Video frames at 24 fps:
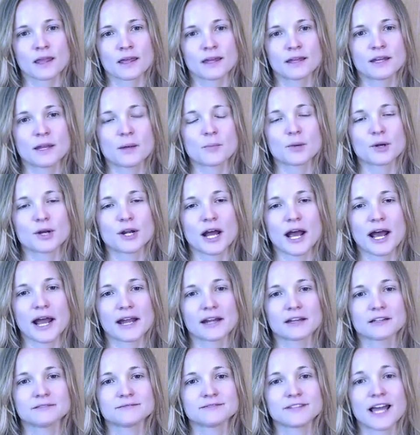Number
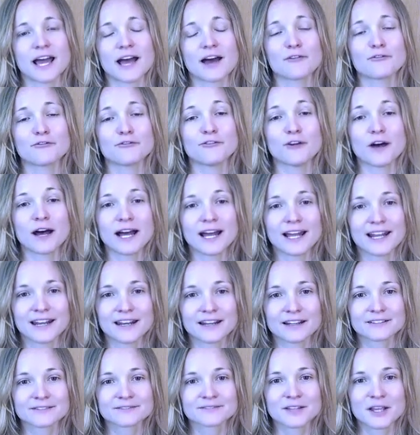9, have fun.
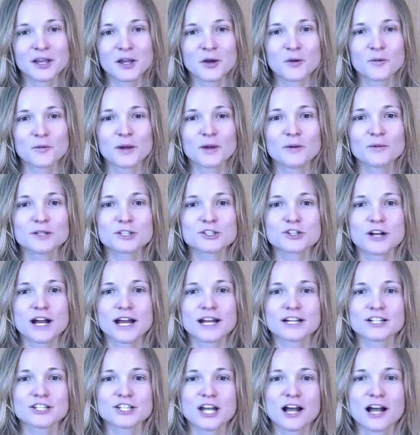We will try
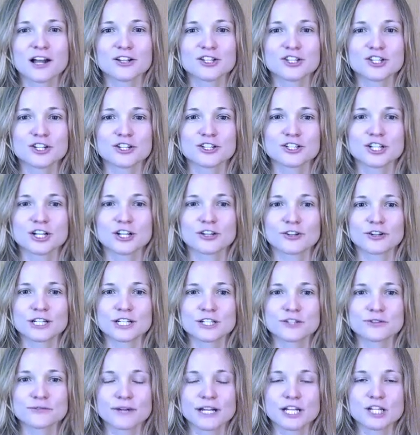to challenge your children
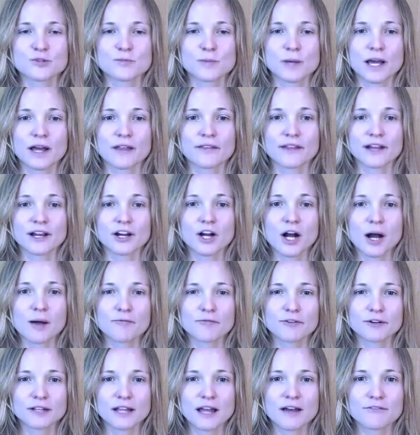to reach beyond their
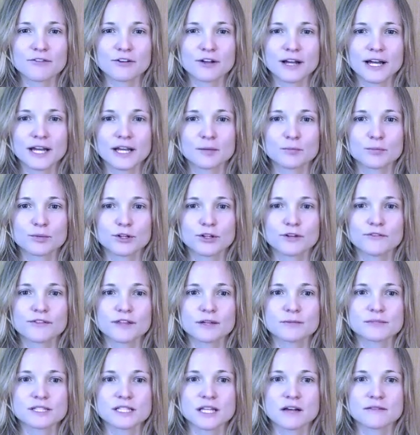comfort level and improve
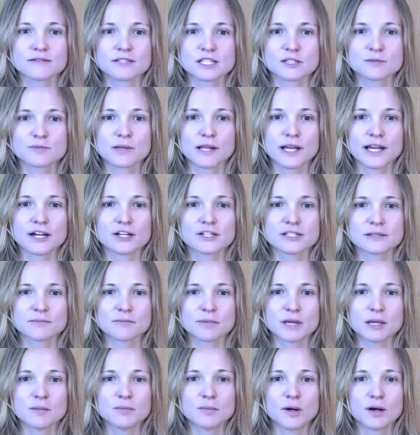themselves as players and
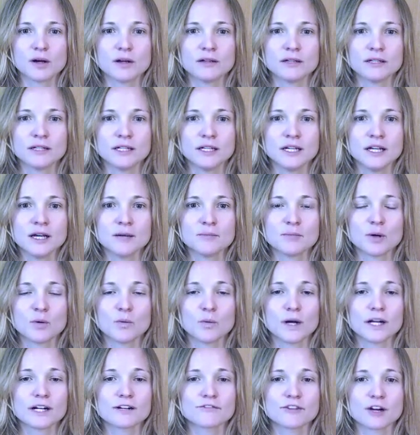people. But
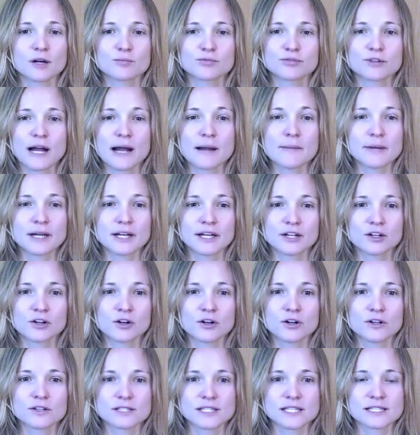one of our primary
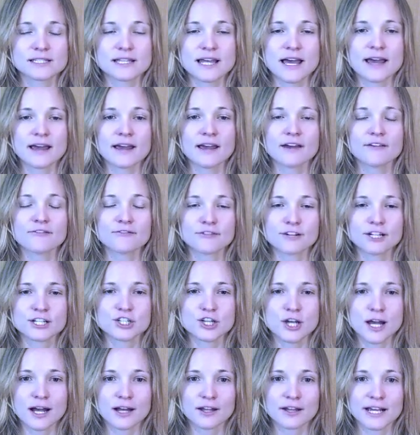goals is that every
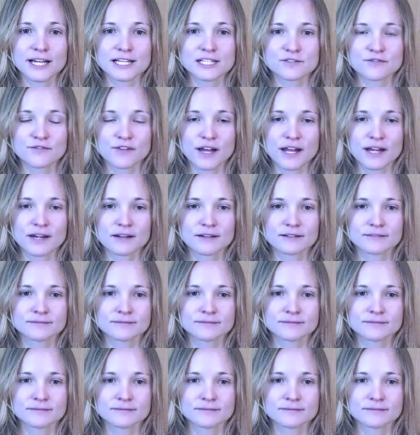child has fun.